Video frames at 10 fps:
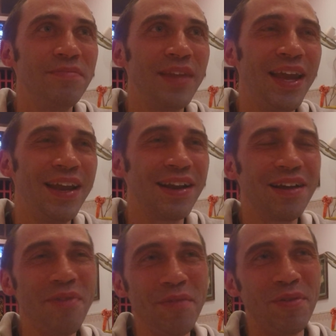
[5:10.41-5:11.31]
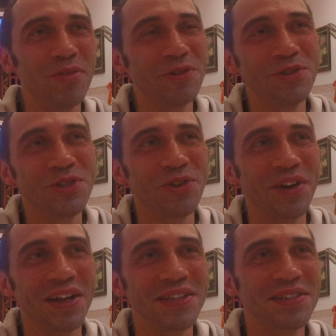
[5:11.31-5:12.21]
And Khmer people are just so
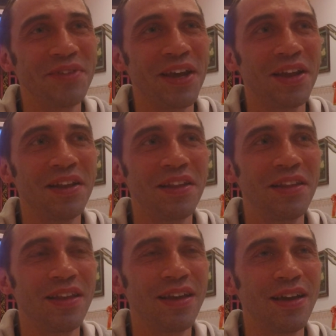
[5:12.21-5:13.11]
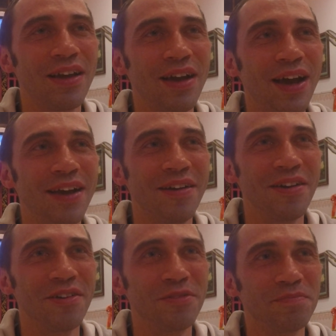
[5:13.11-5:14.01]
nice, and I don't know.